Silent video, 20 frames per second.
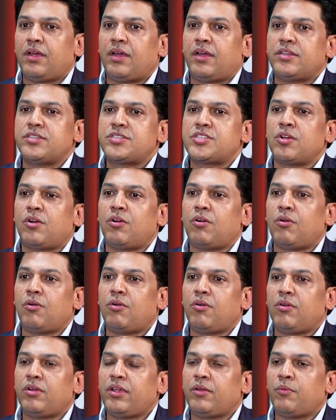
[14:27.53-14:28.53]

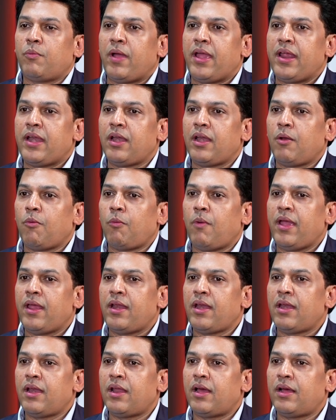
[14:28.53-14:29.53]
So
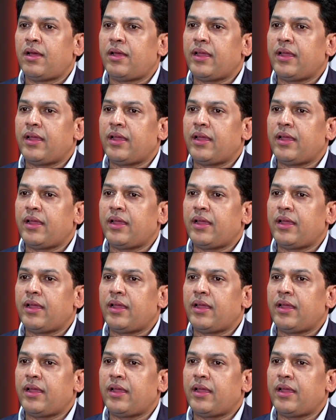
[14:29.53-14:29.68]
when